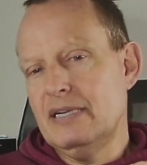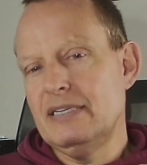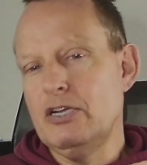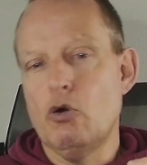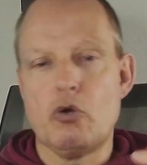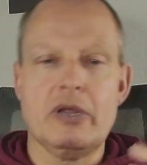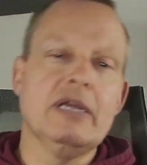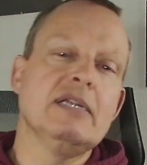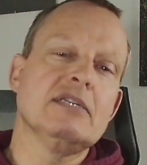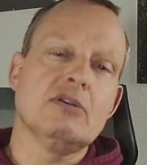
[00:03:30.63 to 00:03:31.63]
the
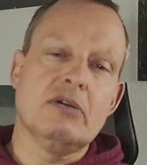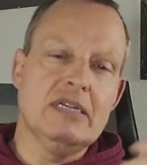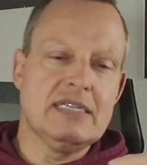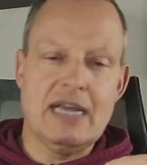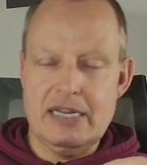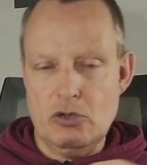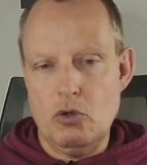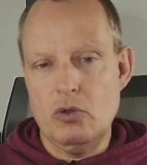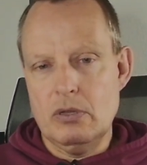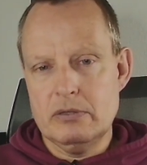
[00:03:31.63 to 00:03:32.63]
organs or inside
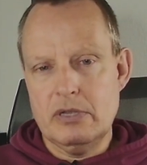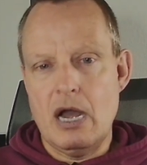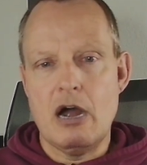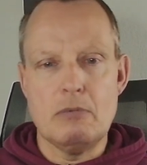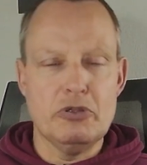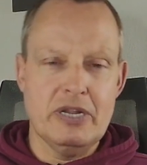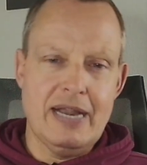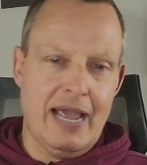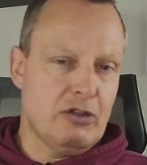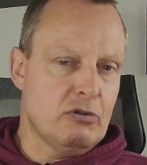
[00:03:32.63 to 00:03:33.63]
your arm or the
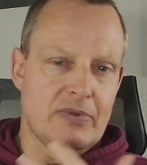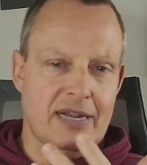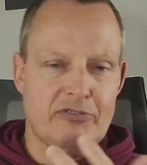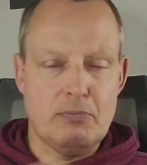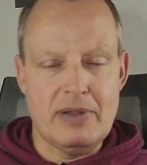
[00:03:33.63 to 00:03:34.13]
neck or whatever,